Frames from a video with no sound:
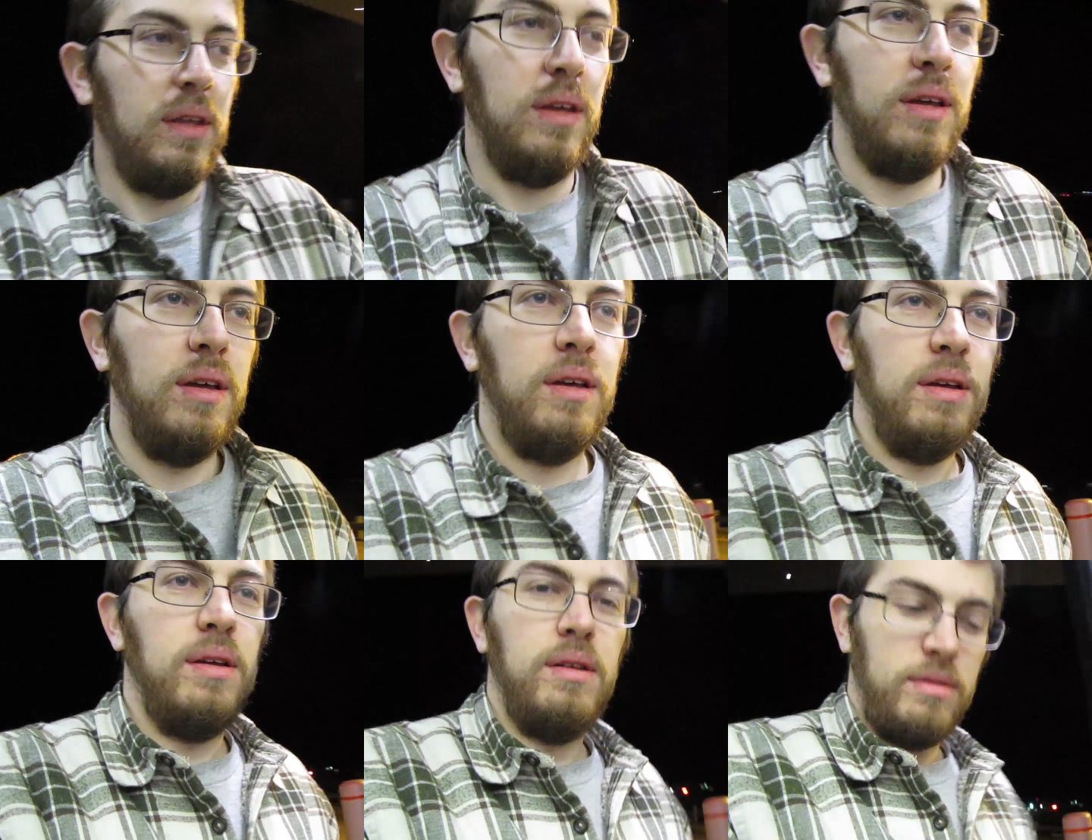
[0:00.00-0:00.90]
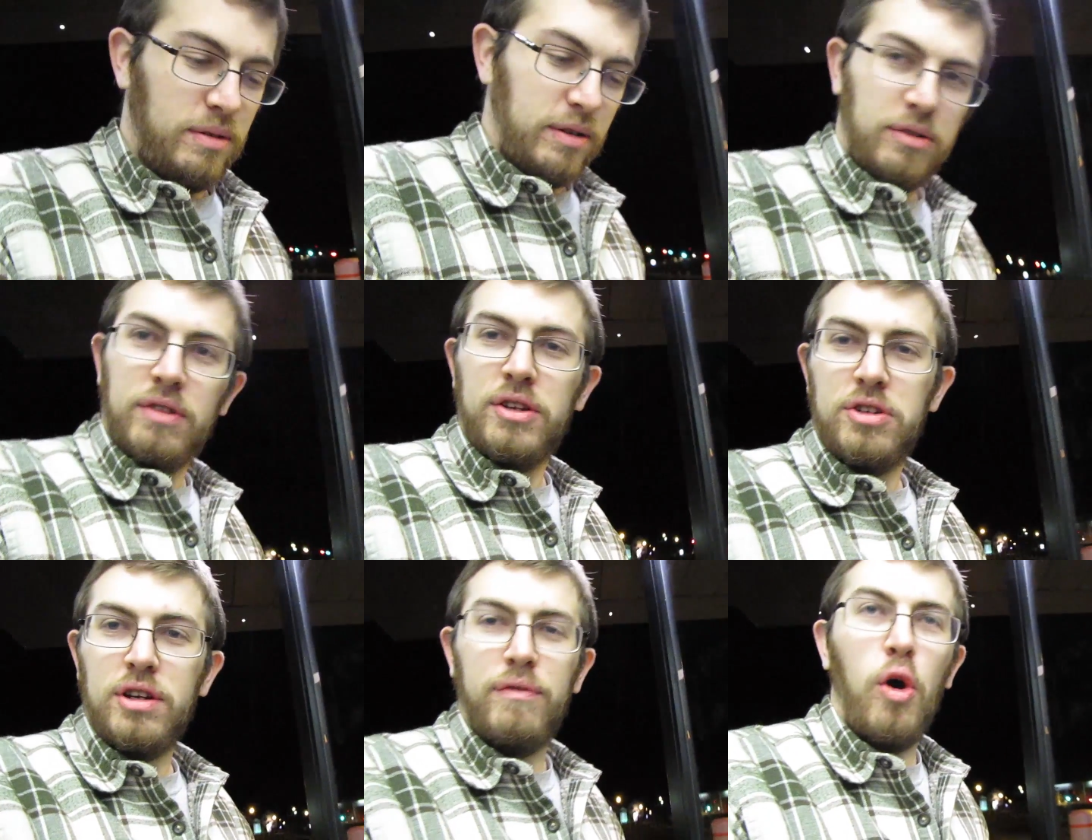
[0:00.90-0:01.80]
in. Oh, that
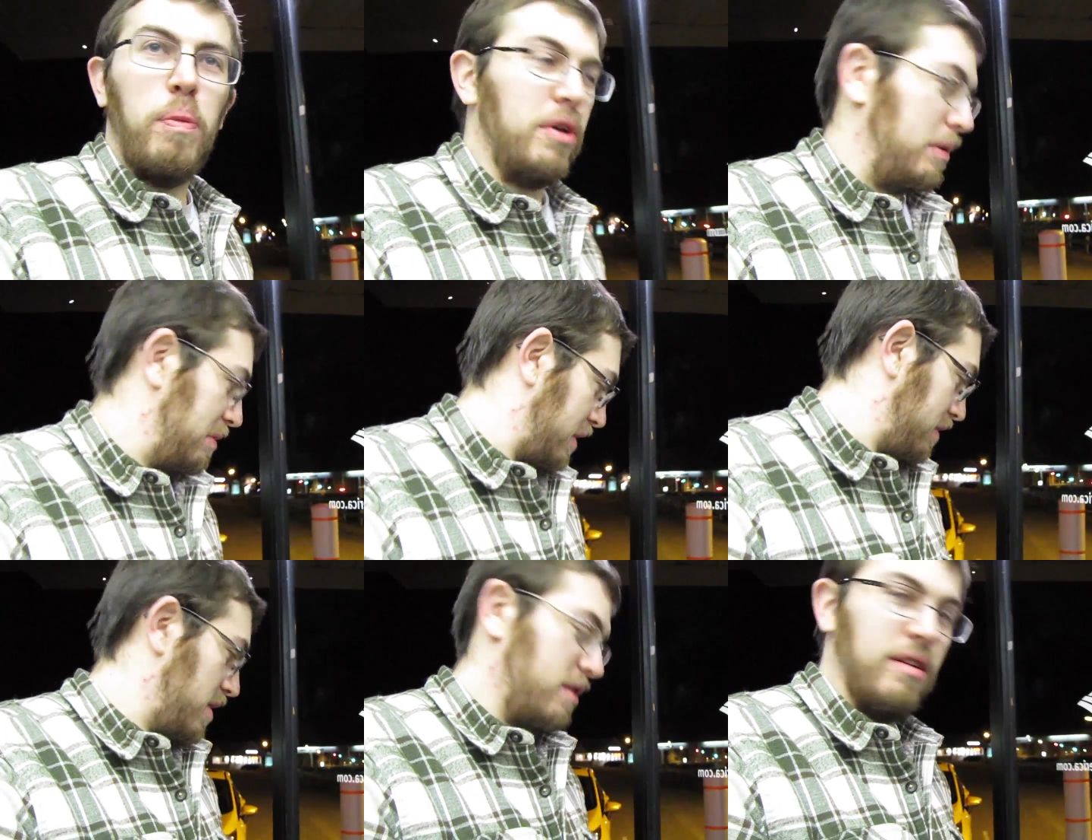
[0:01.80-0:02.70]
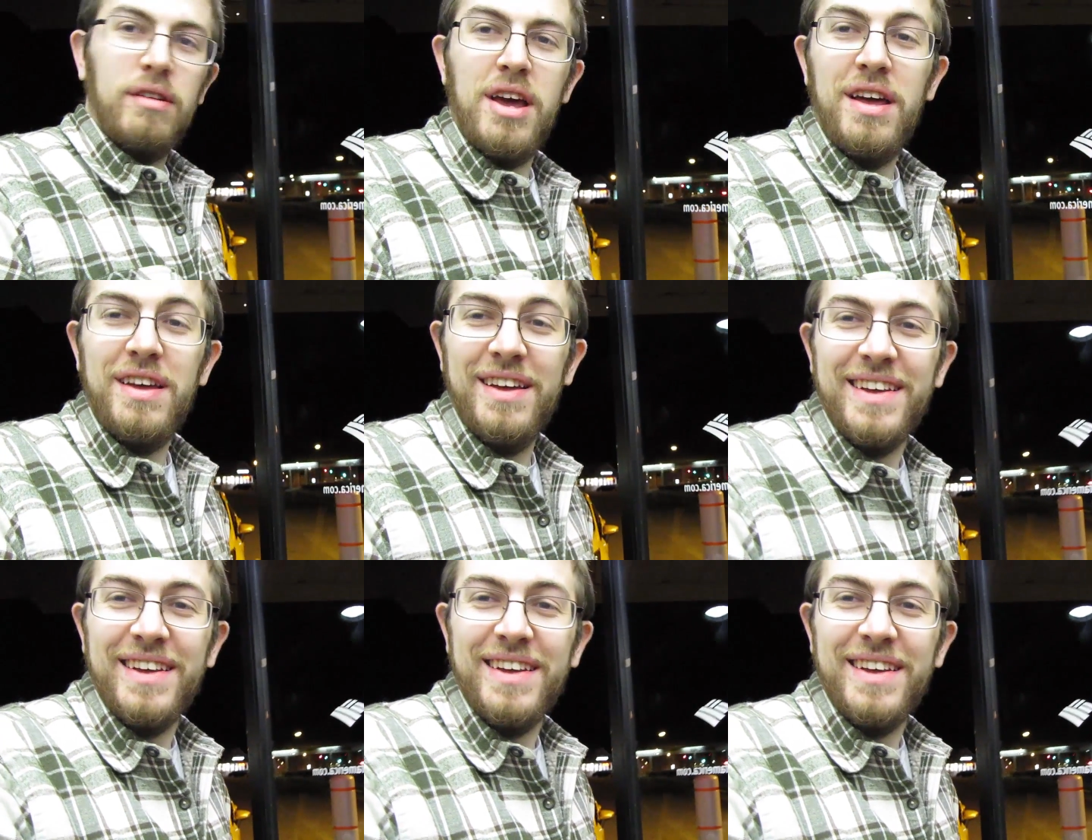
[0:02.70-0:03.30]
should have opened up like that.